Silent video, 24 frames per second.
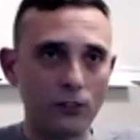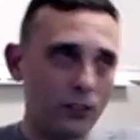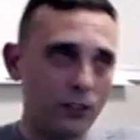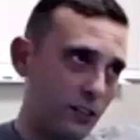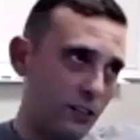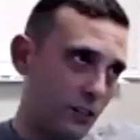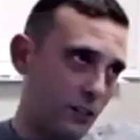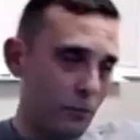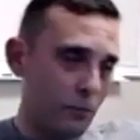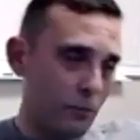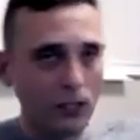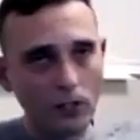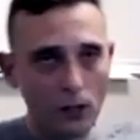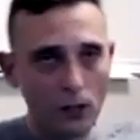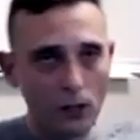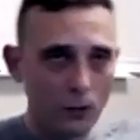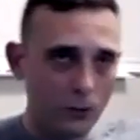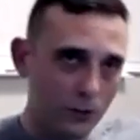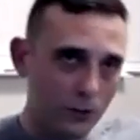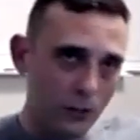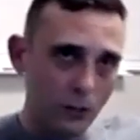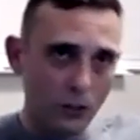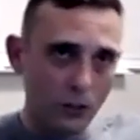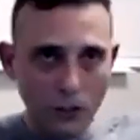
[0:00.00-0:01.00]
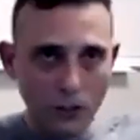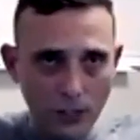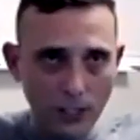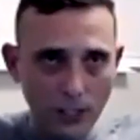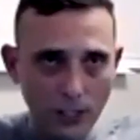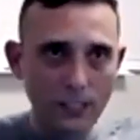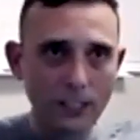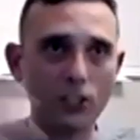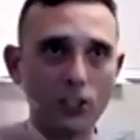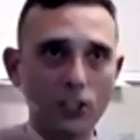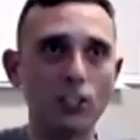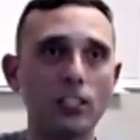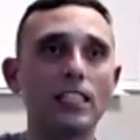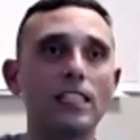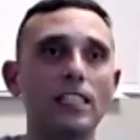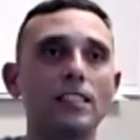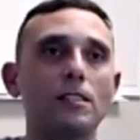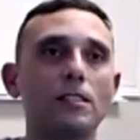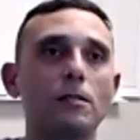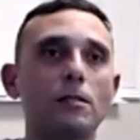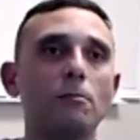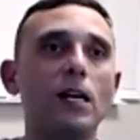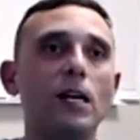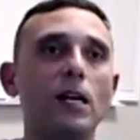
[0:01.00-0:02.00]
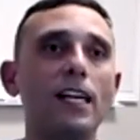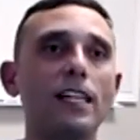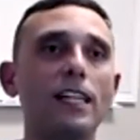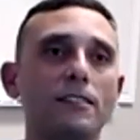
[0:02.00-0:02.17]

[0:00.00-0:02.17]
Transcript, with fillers: and the pillows and all the things that she needed to buy.